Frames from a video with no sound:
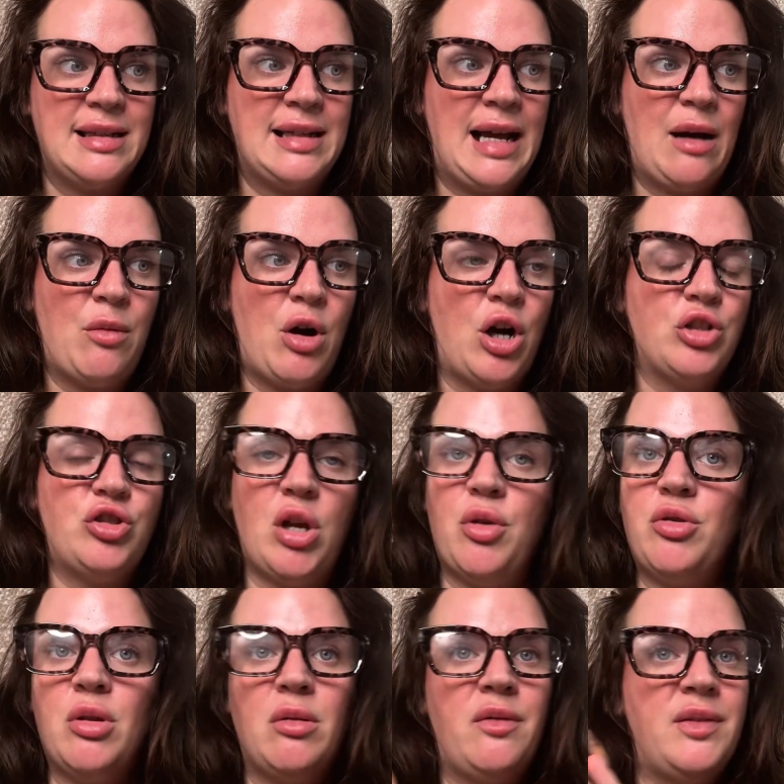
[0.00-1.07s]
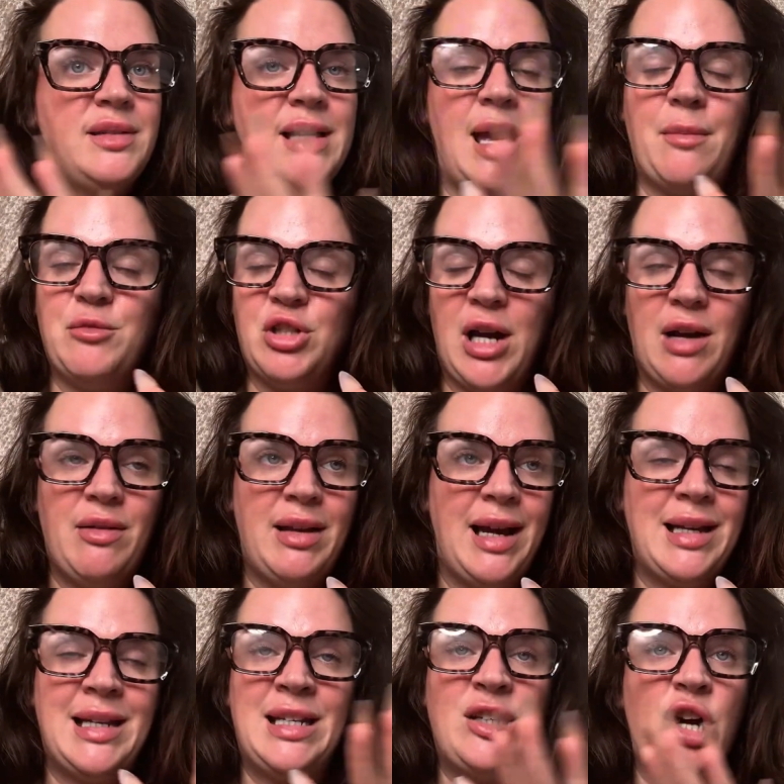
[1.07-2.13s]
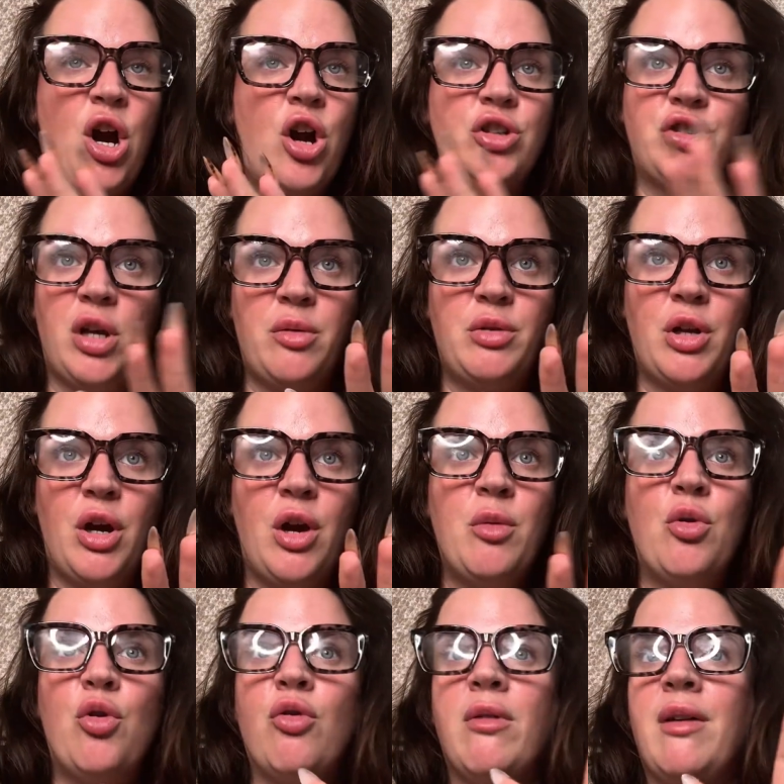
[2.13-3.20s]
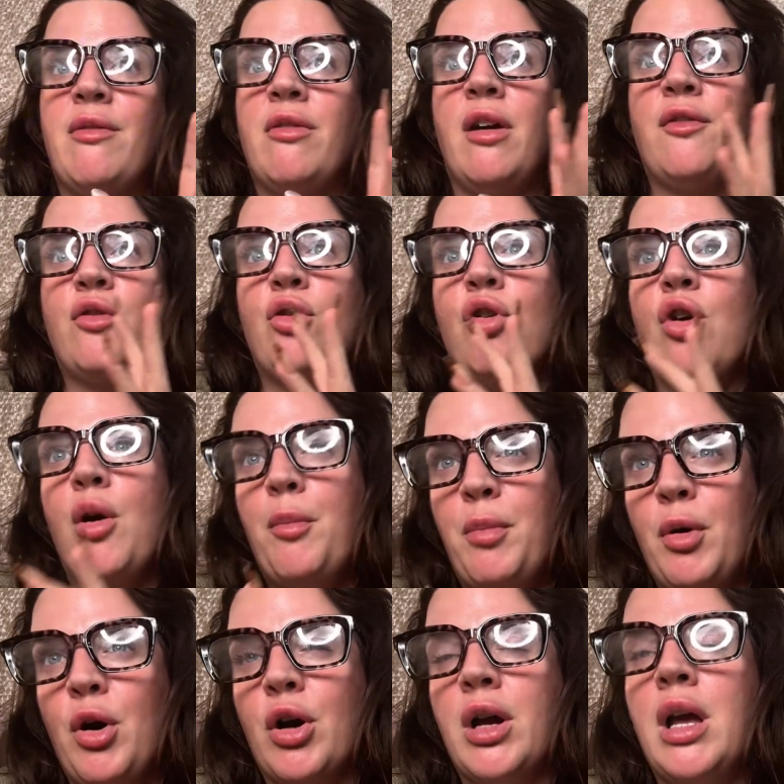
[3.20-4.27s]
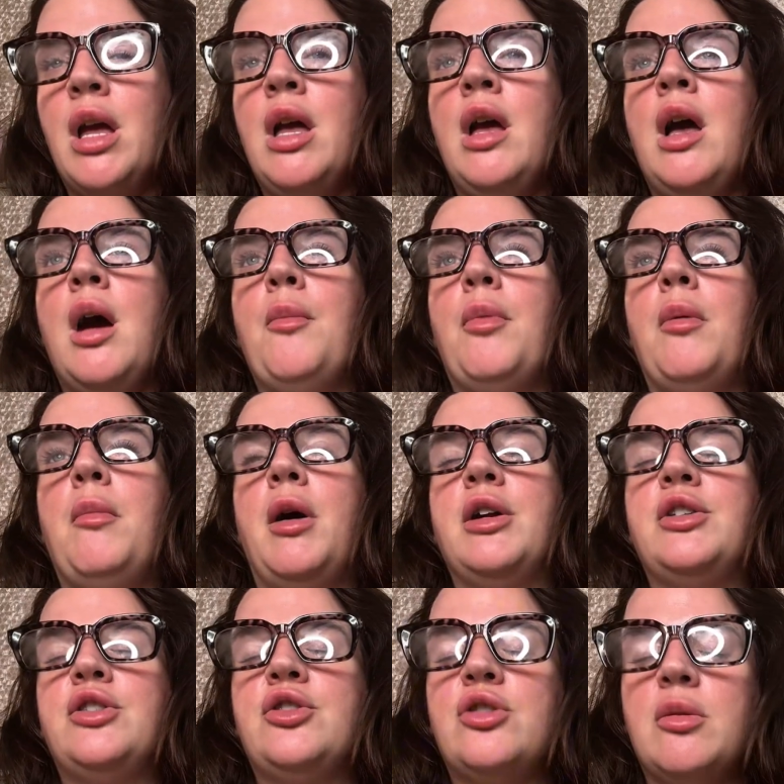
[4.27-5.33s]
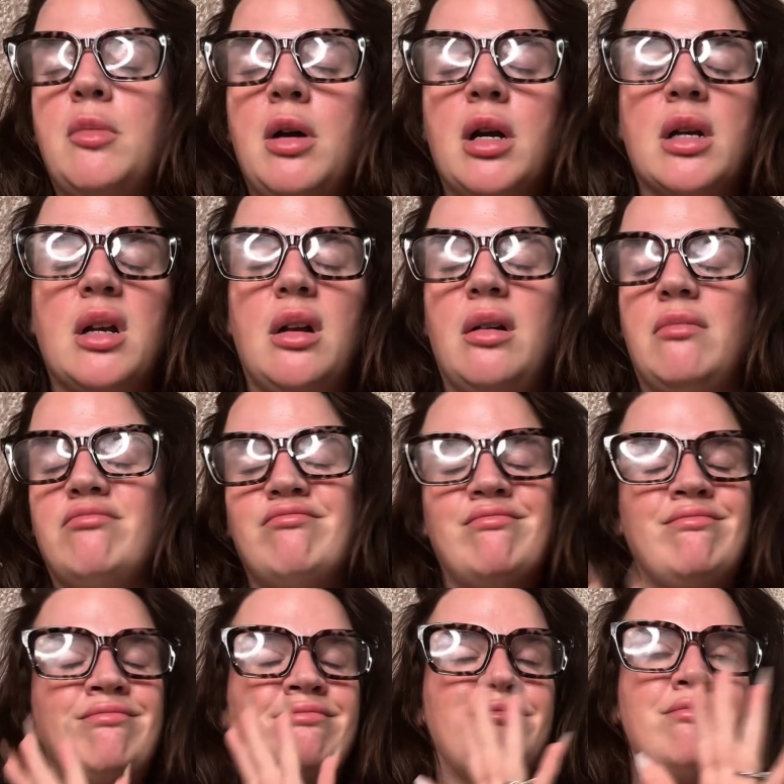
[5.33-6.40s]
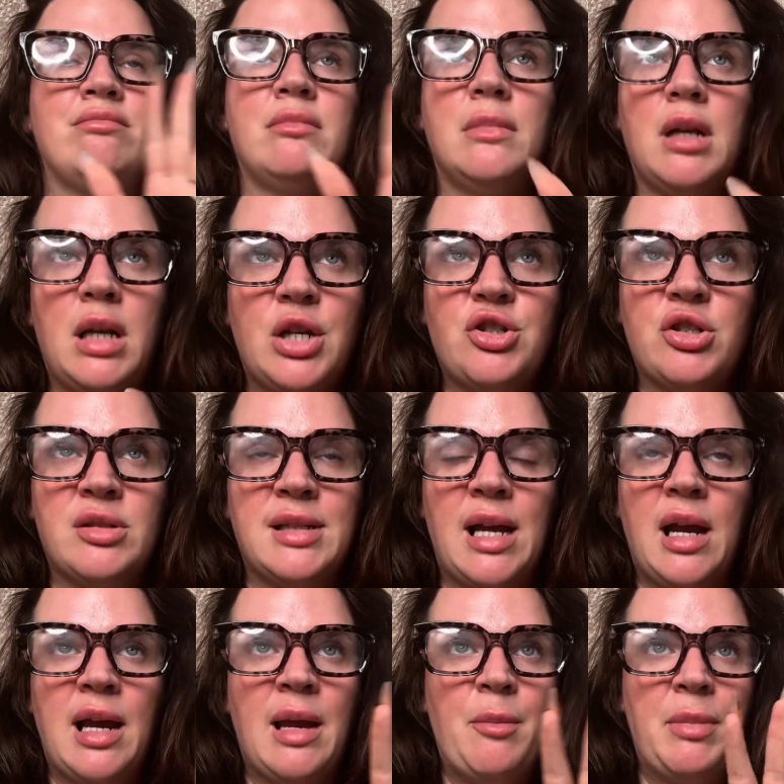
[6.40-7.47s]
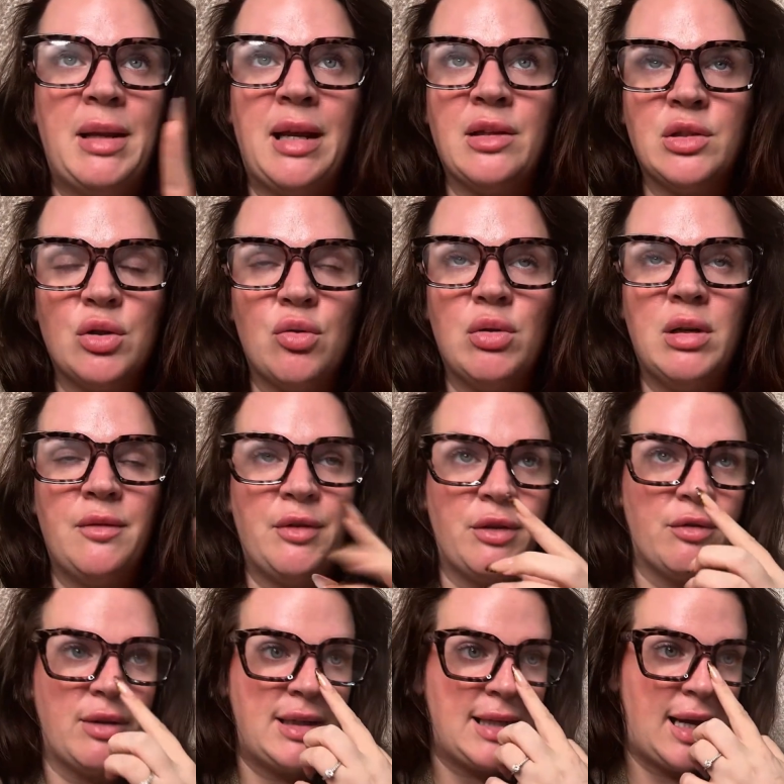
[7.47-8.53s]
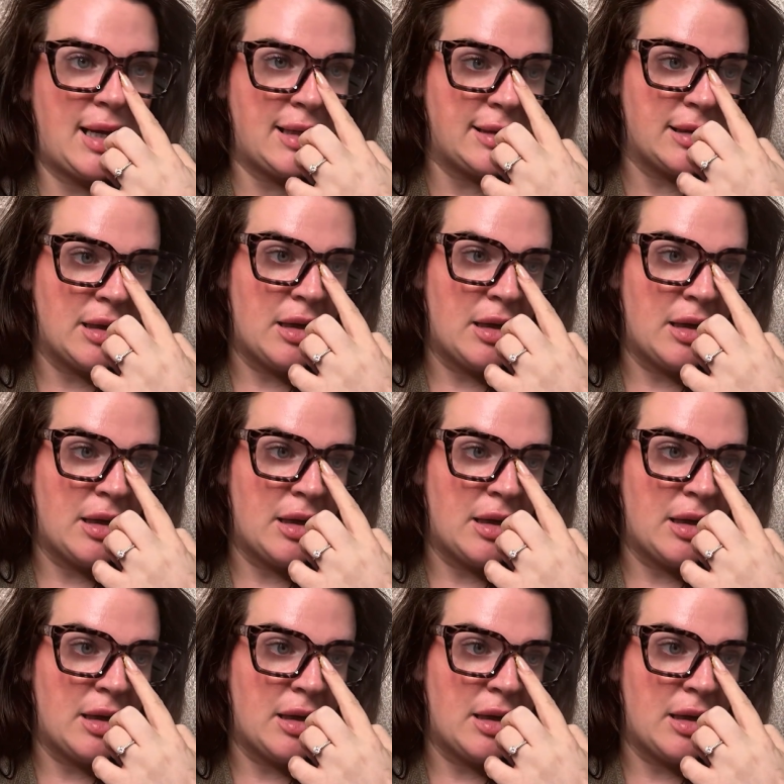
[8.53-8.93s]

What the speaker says: Now, I don't know if it's MJ related, I don't know, or whether I've caught a bug, but my stomach, let's just say I ain't been out the toilet for 3 days.